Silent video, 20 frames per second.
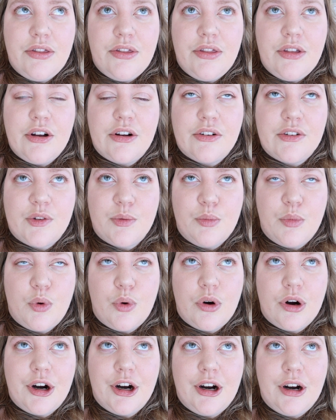there's
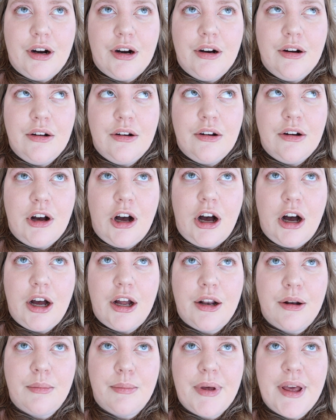more
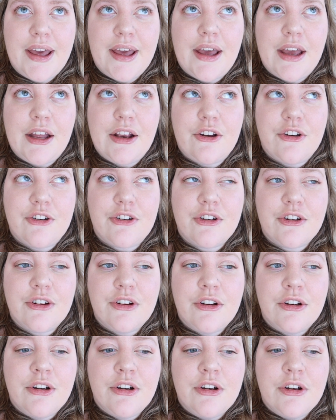on page
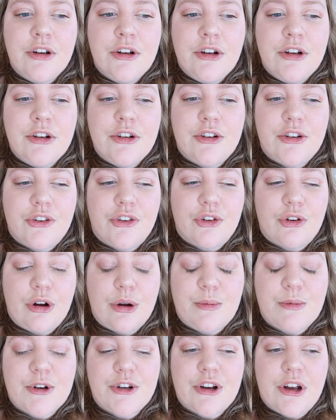
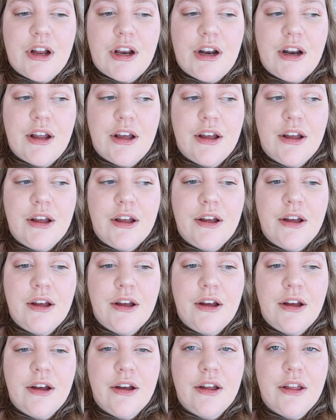description
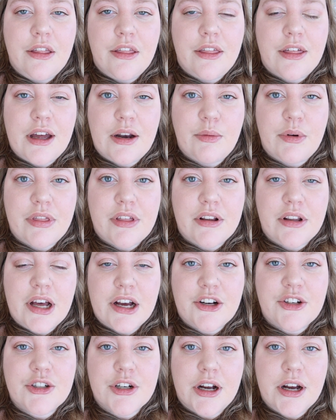then with
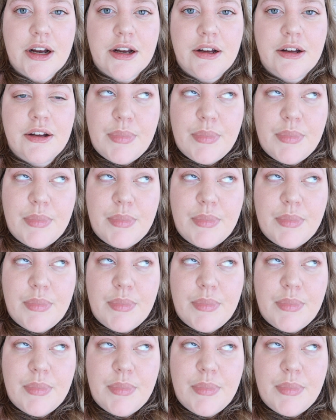Electra.